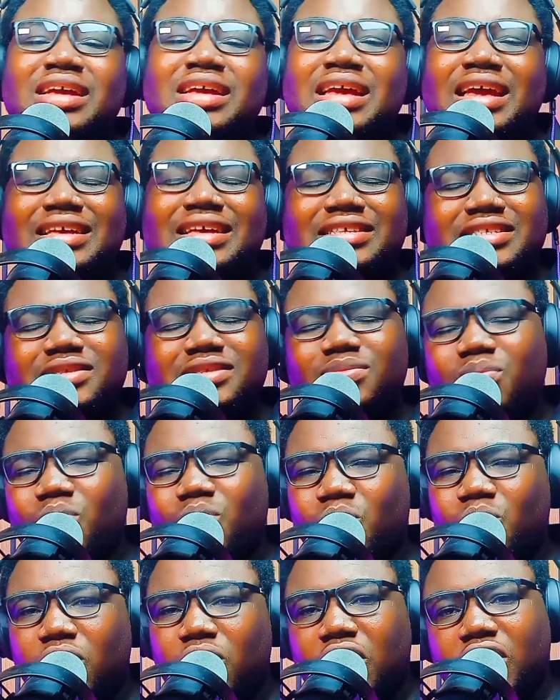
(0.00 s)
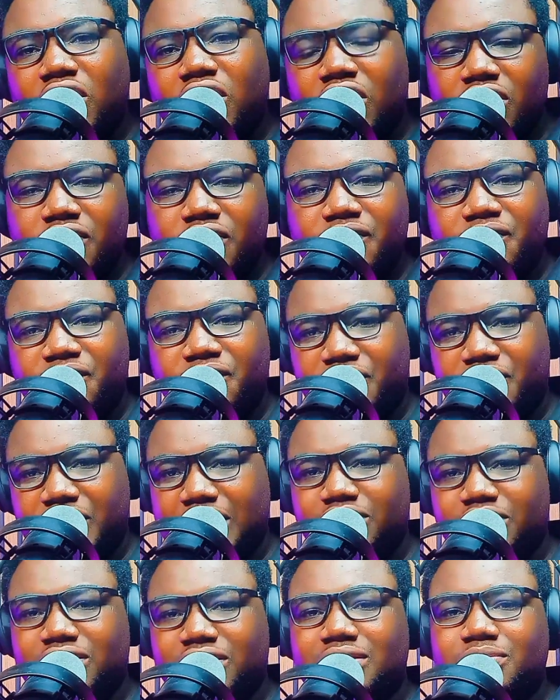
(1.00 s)
is more
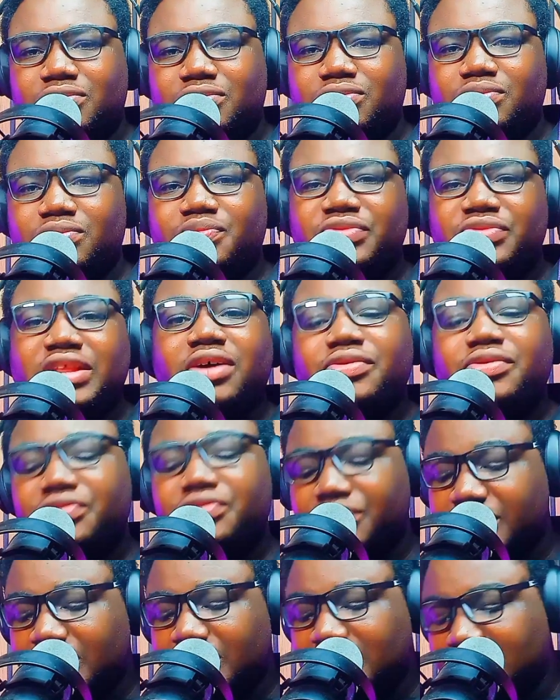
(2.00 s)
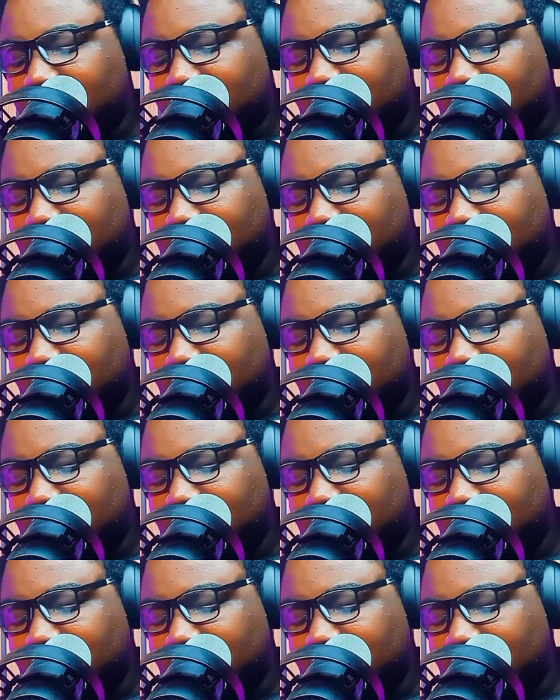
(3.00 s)
valuable. Now, this is